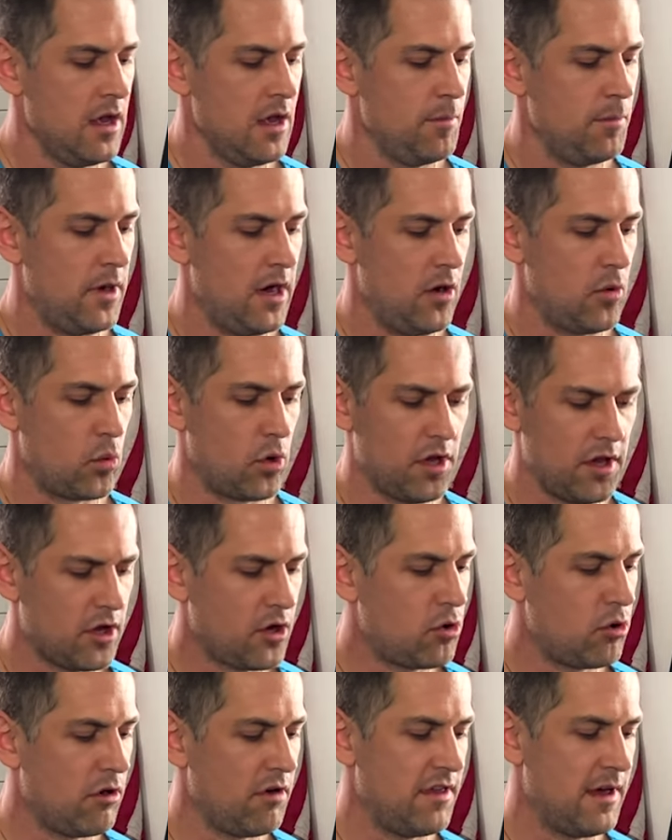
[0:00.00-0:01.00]
But really
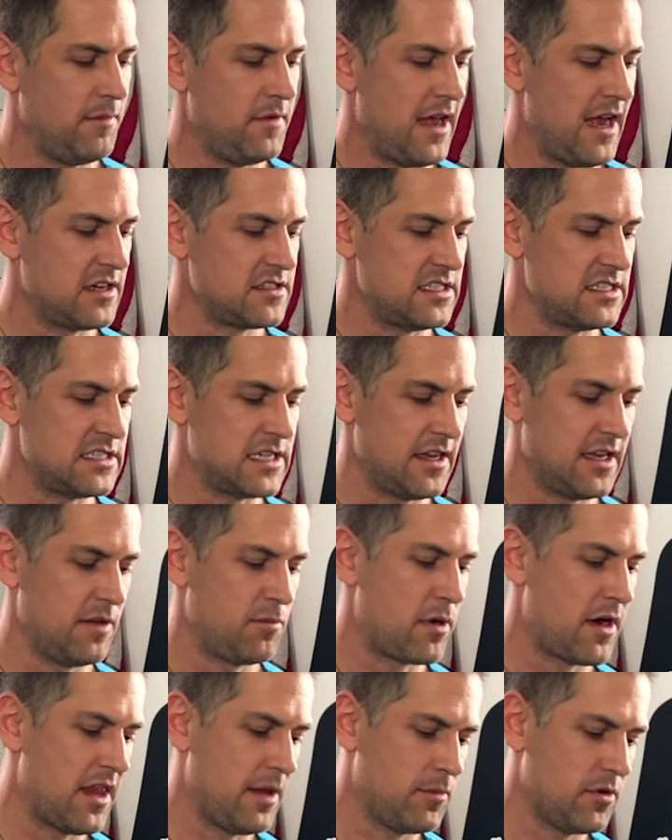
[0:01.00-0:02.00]
cool of them to actually send that.
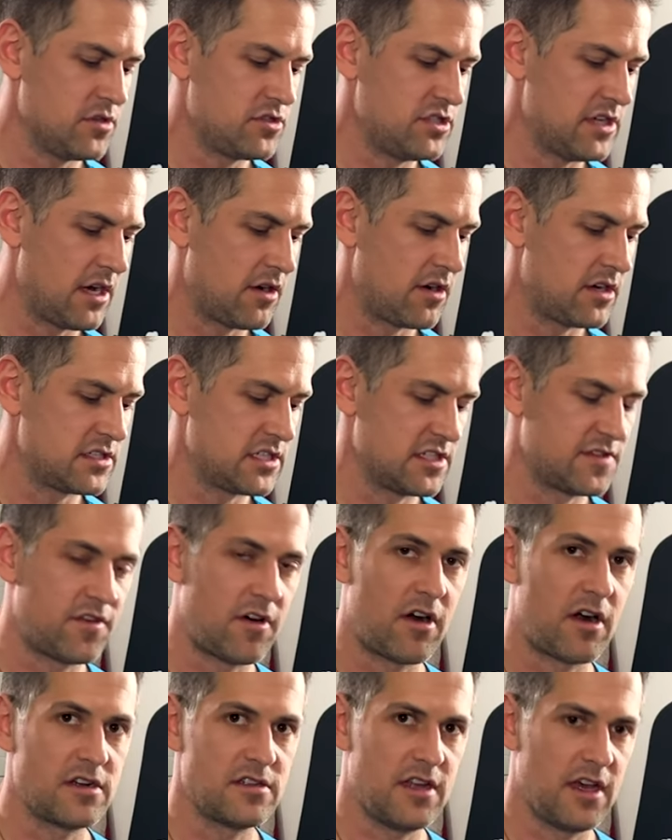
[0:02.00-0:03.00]
Probably the most generous as
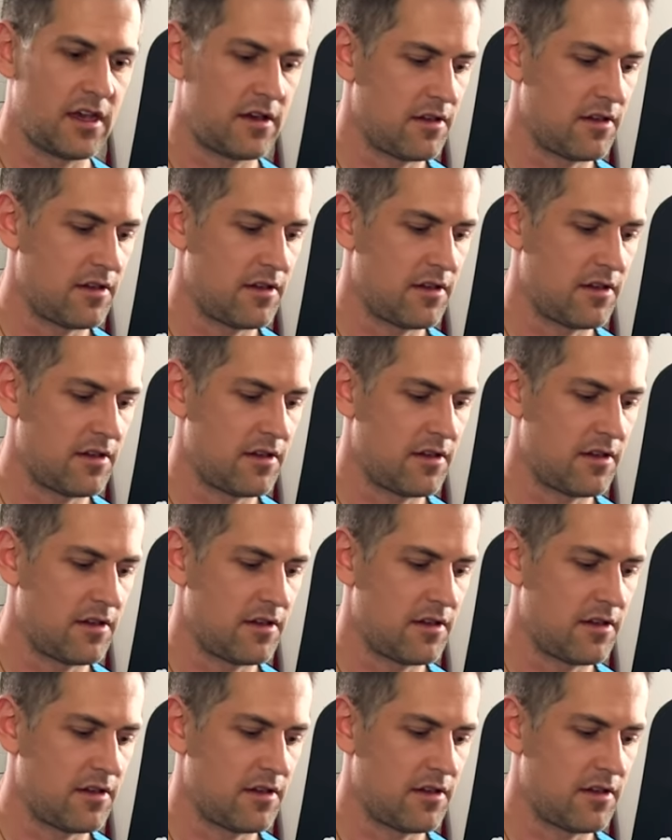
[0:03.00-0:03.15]
far as like